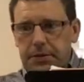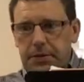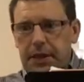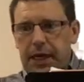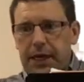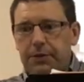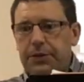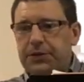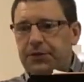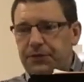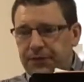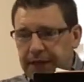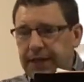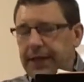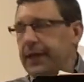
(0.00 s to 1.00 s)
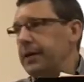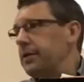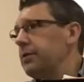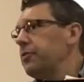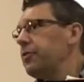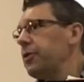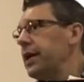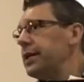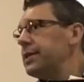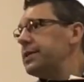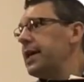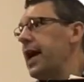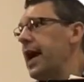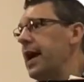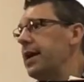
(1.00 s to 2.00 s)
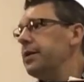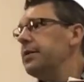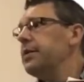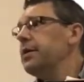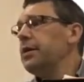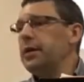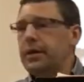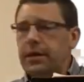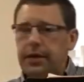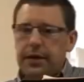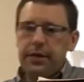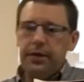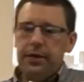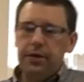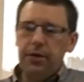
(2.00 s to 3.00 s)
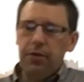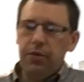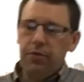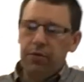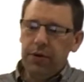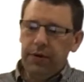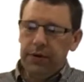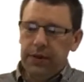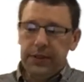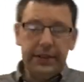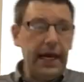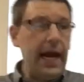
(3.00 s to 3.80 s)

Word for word: It was fitting for it to end in ruins.